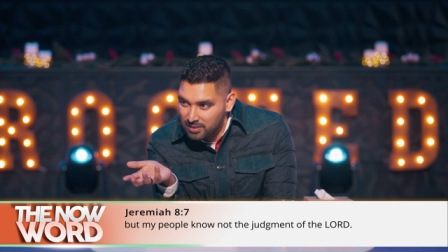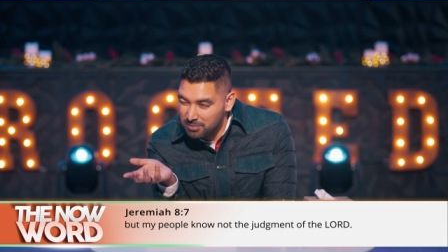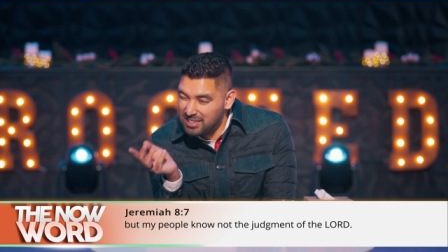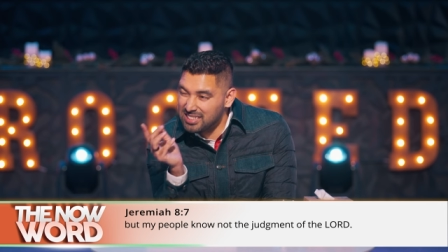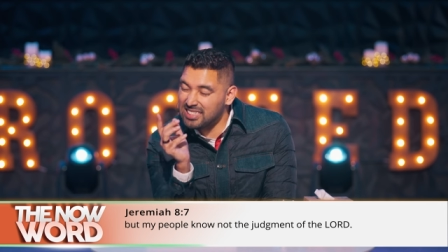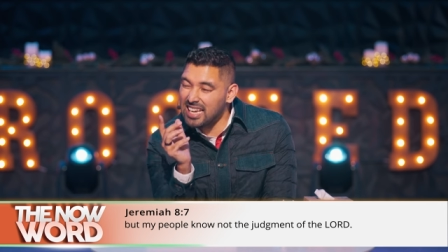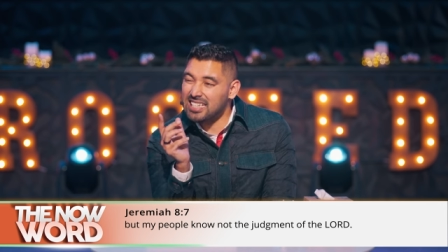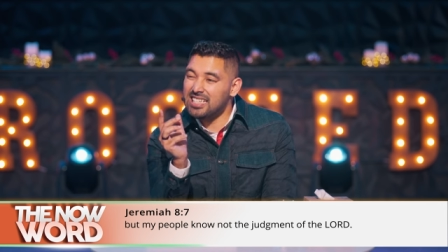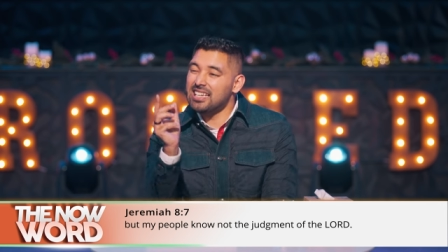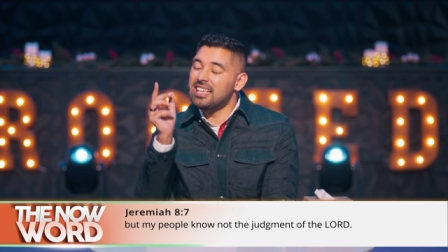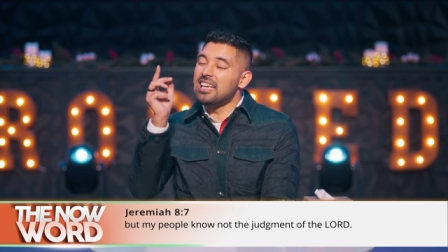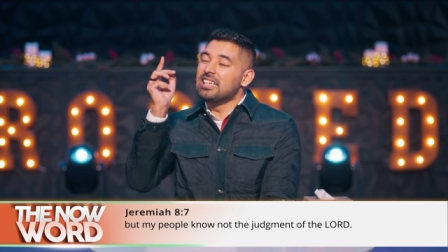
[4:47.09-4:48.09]
But
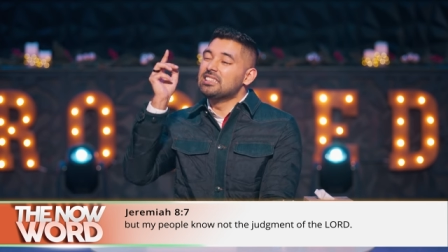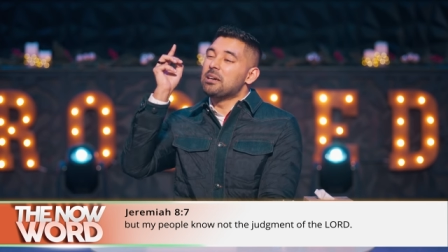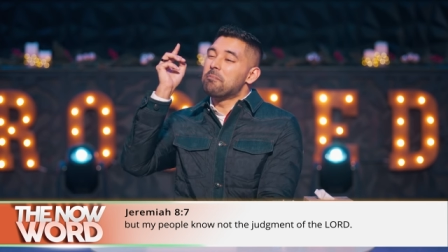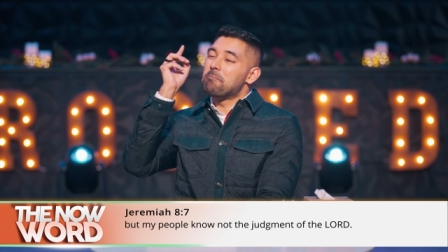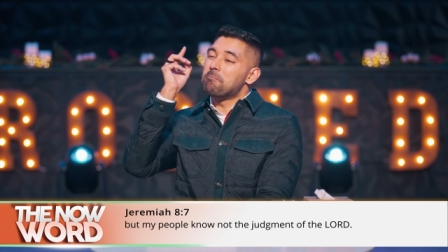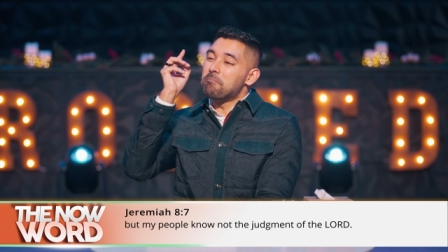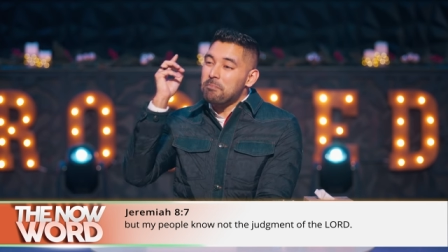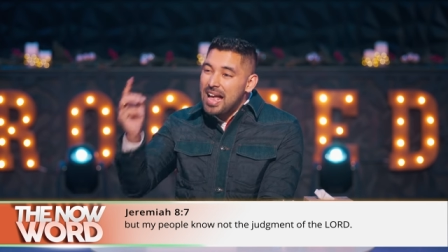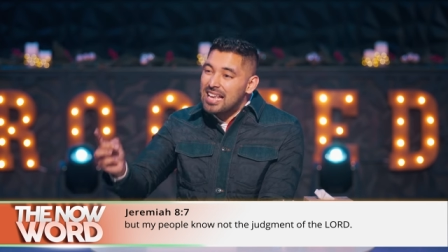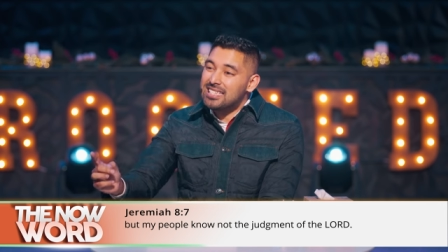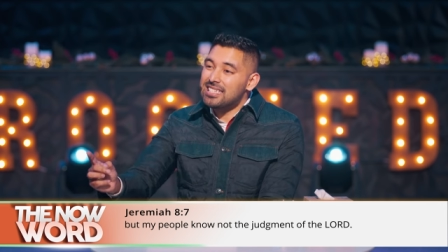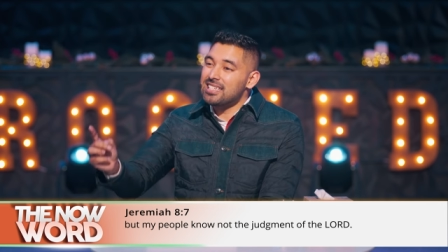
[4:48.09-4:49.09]
Satan is a
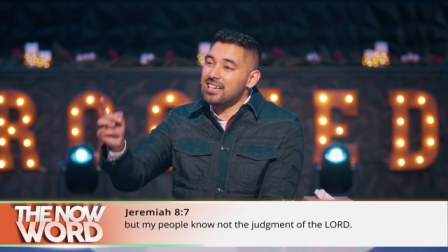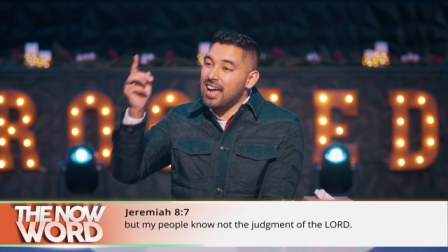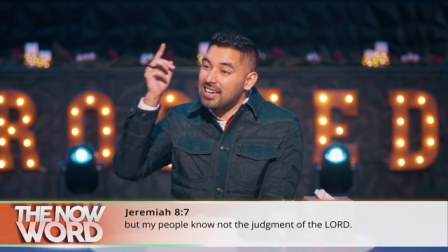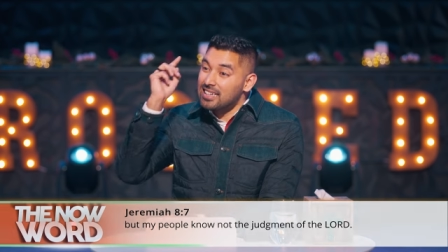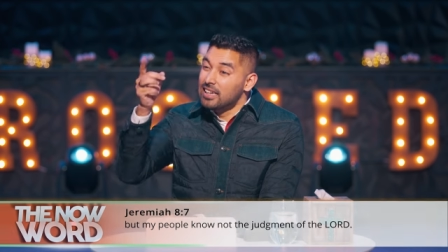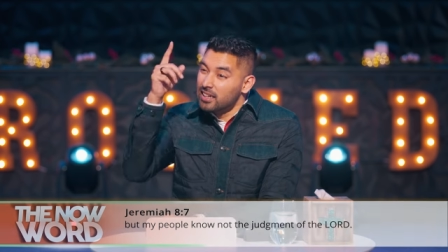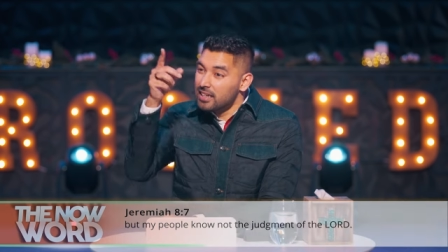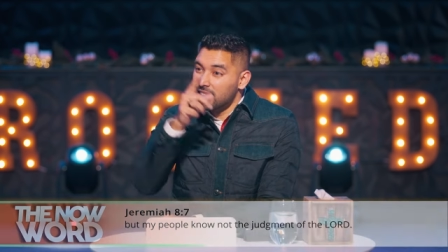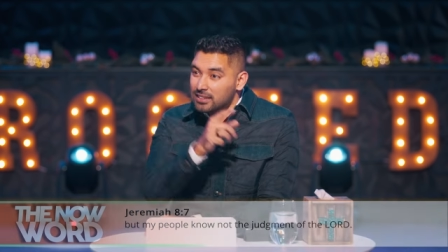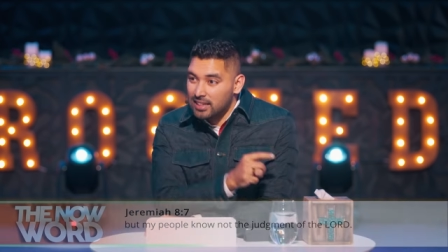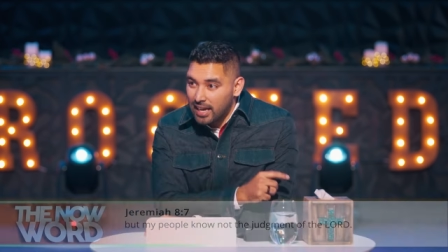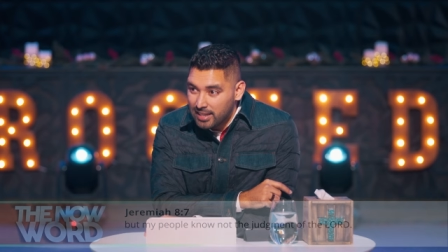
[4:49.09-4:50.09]
master at learning
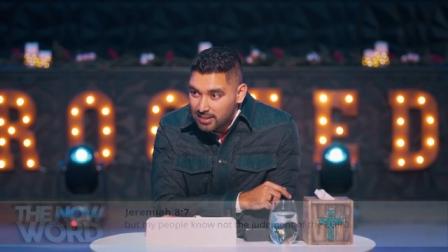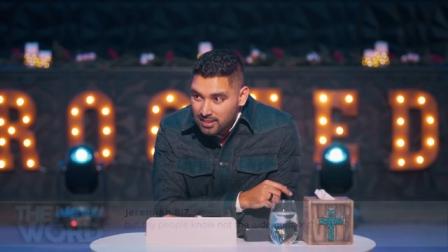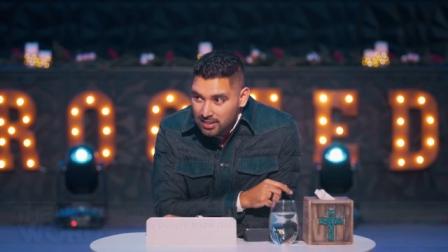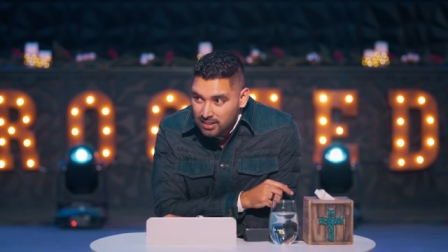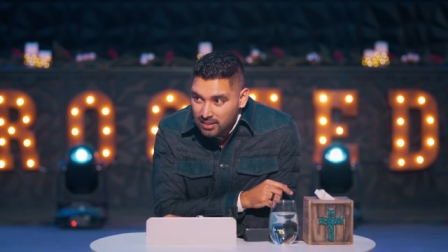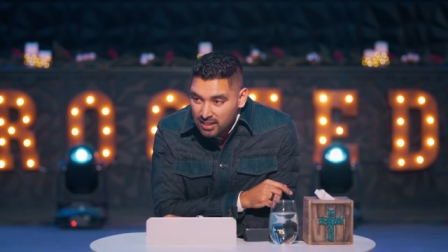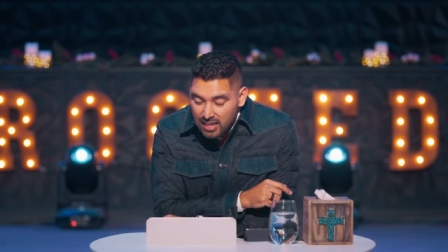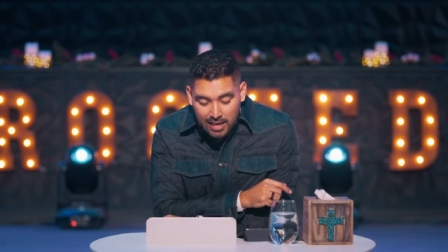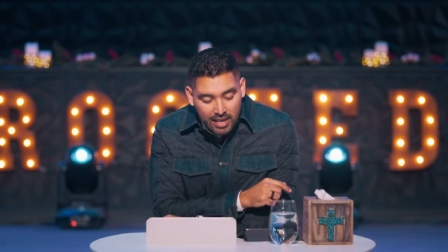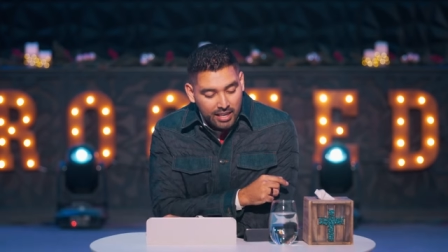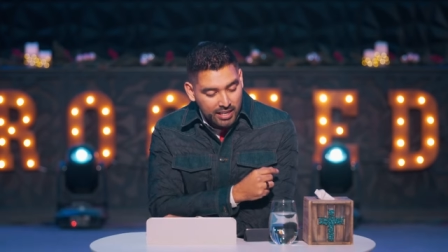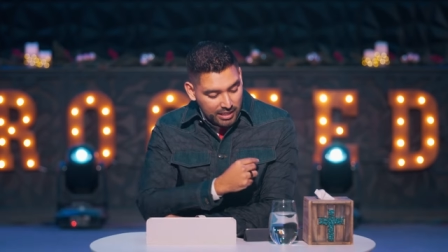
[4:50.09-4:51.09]
signs.
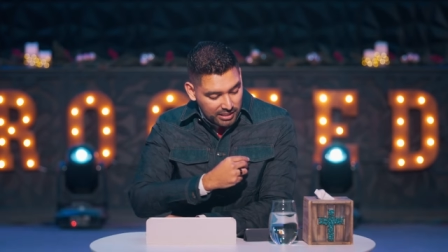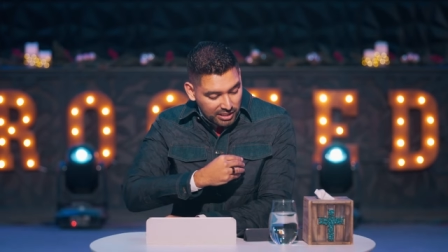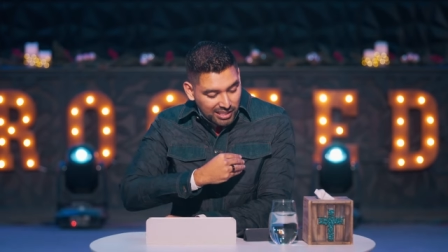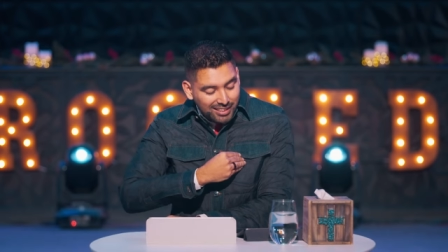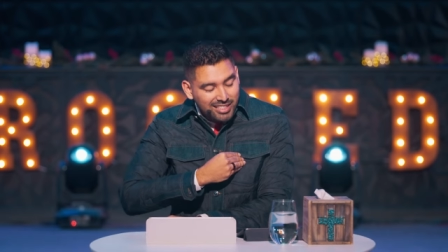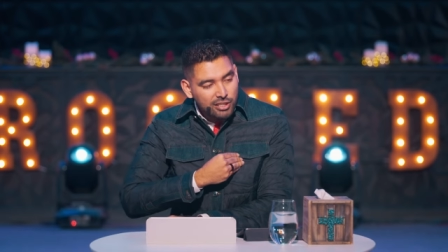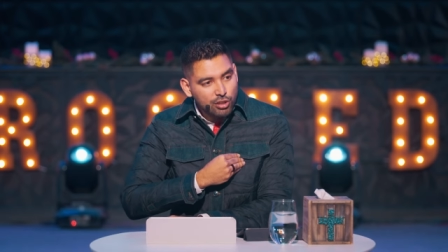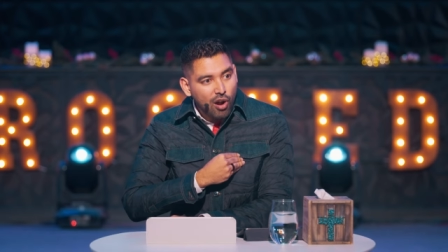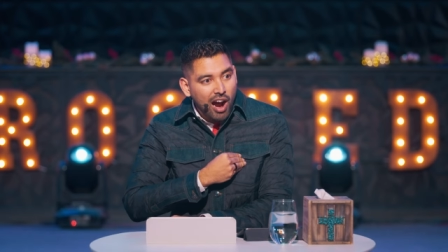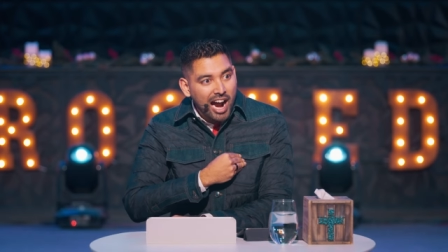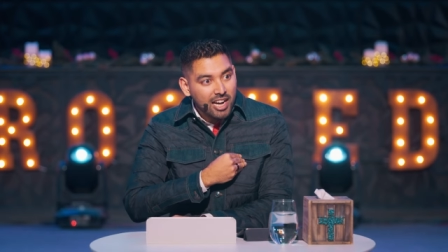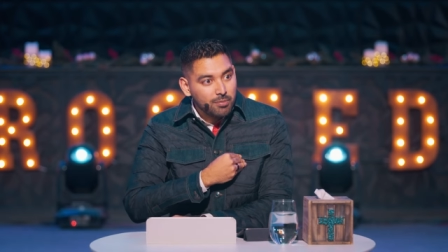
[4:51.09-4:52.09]
He studies your
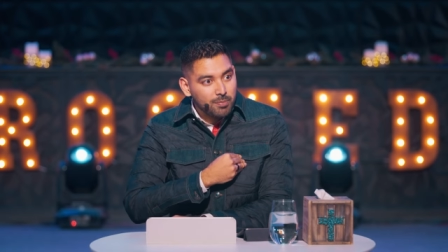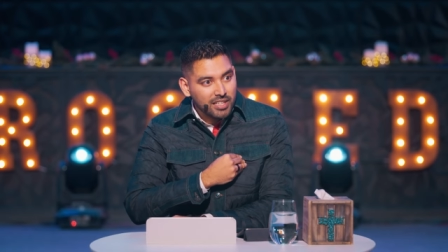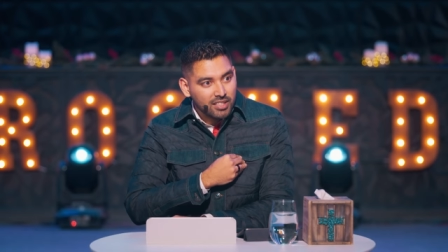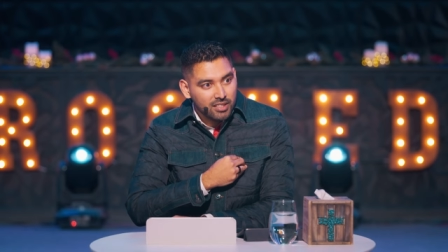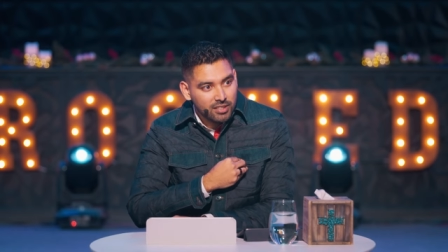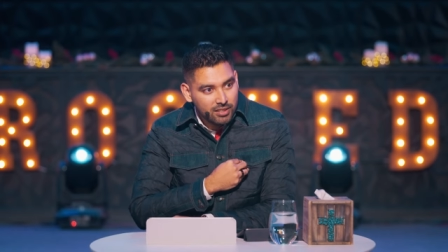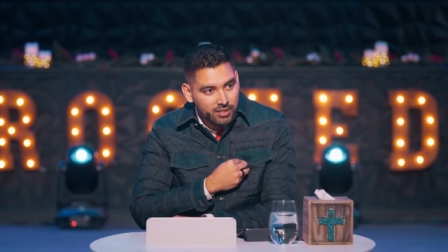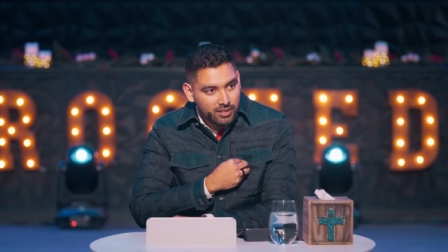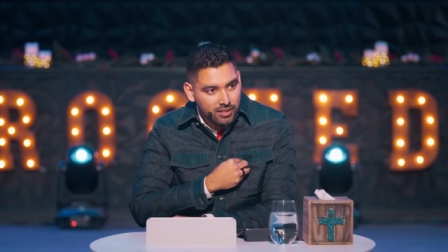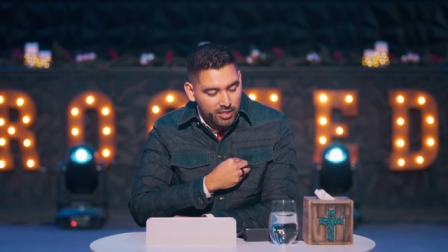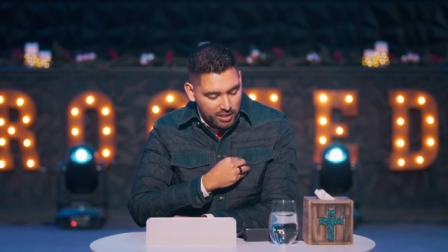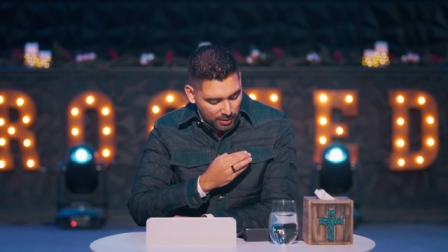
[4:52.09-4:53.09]
heartbeat.
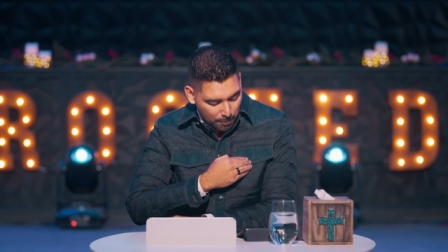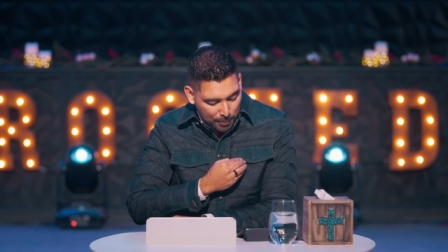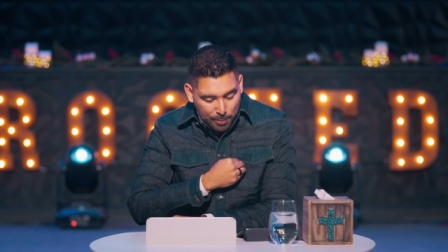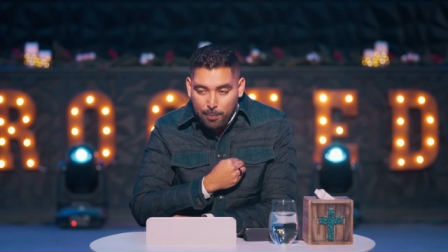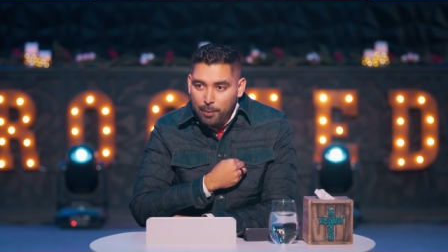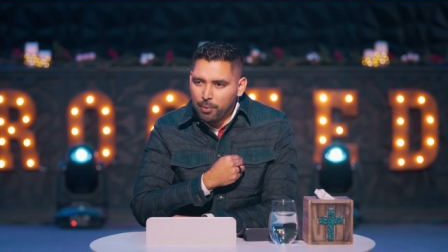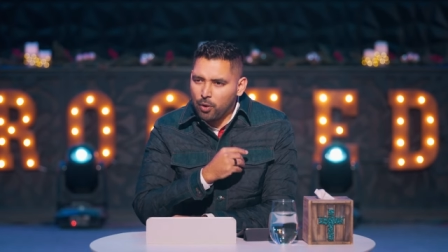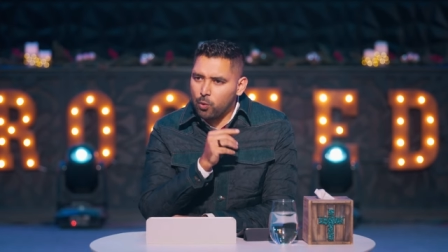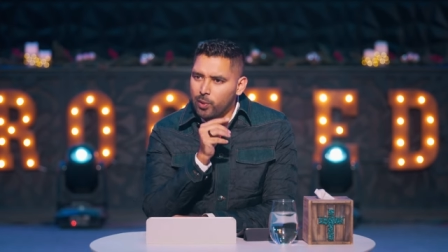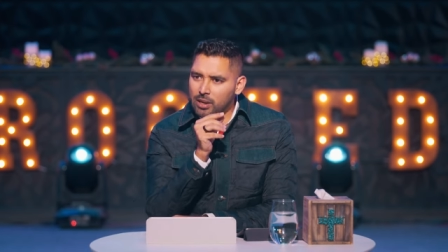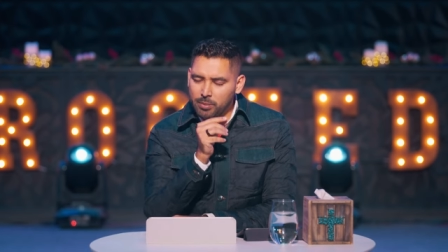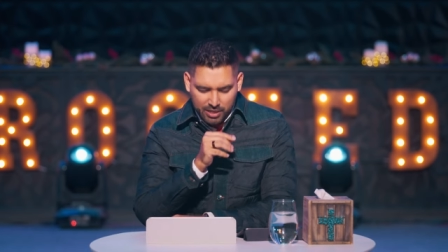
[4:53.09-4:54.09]
He says, oh,
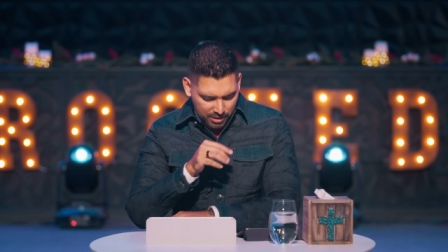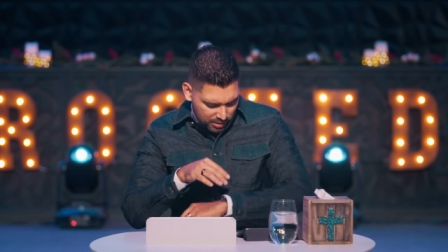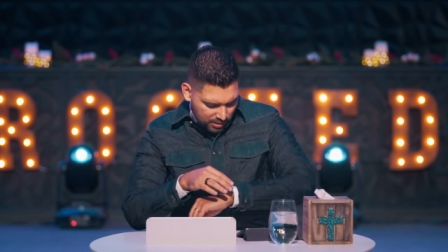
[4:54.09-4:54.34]
wait a minute.